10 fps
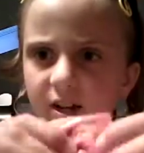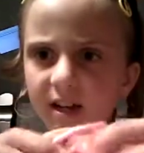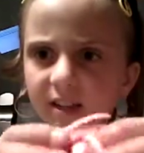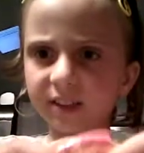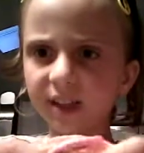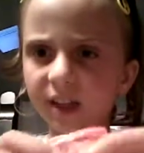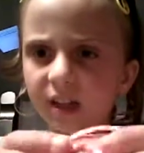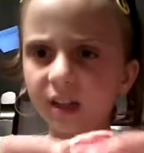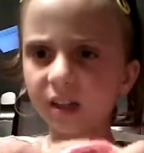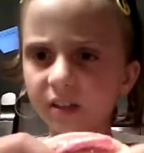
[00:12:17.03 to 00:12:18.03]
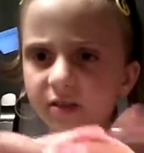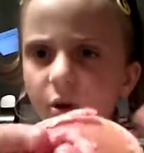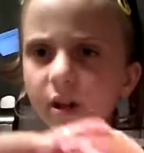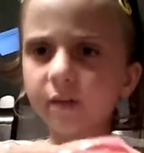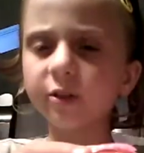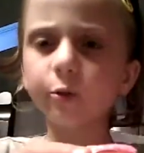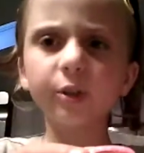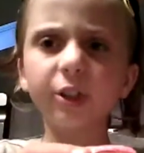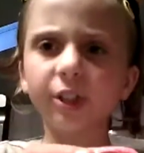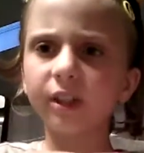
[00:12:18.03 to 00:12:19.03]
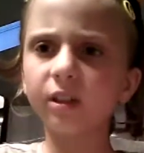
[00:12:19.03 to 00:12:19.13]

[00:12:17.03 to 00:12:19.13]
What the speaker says: And it's like, it's not even squishy.